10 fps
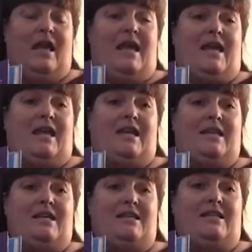It
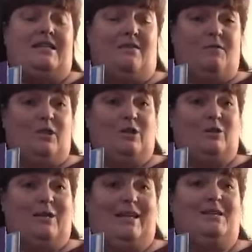is 7:30
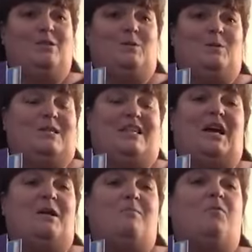and so it's
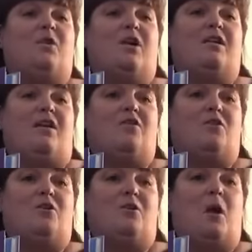time for another